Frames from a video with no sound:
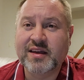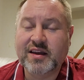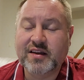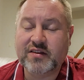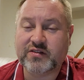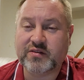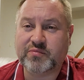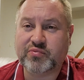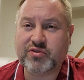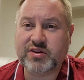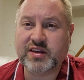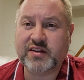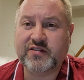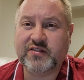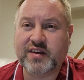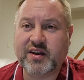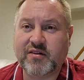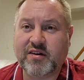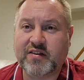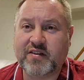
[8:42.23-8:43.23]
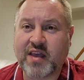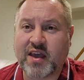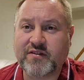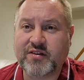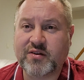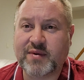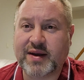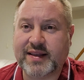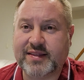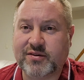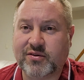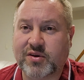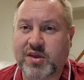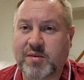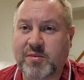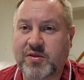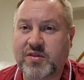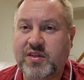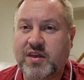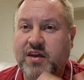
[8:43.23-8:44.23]
It's a pretty serious heavyweight
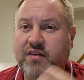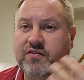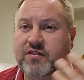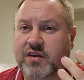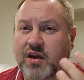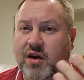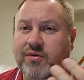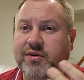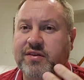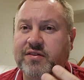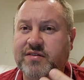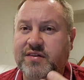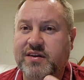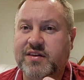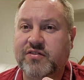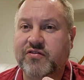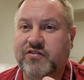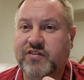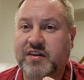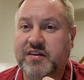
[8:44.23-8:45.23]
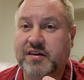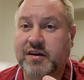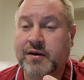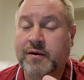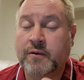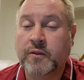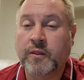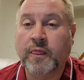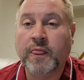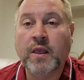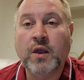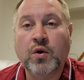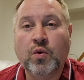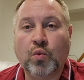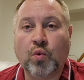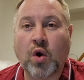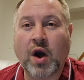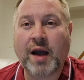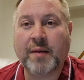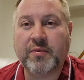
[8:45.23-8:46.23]
document that is going to consider
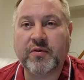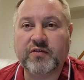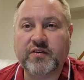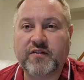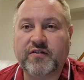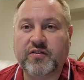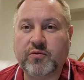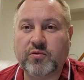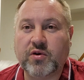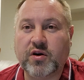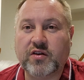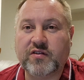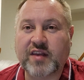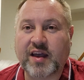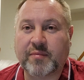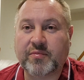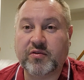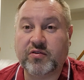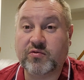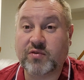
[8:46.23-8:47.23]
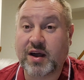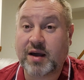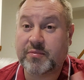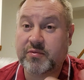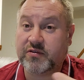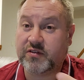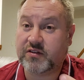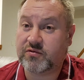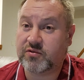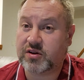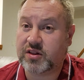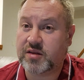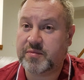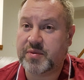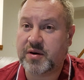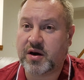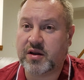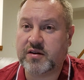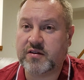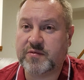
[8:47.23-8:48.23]
what happens if the worst happens, what happens if one of the
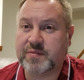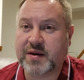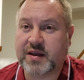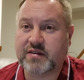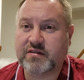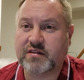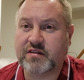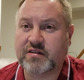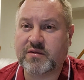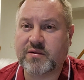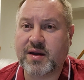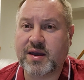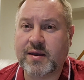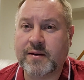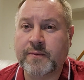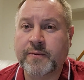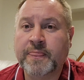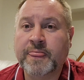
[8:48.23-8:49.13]
partners passes away,